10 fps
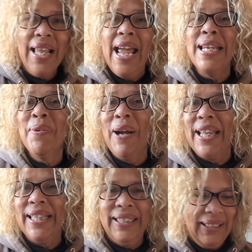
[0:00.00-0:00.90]

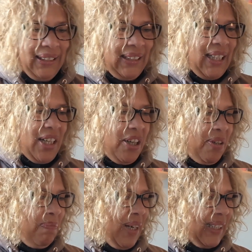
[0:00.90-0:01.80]
Anyway,
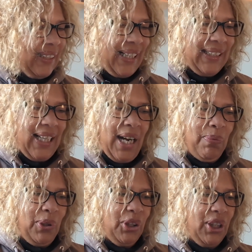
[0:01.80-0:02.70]
I said I
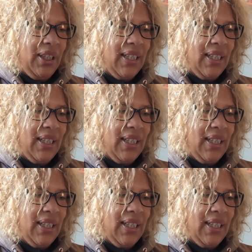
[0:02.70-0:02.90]
would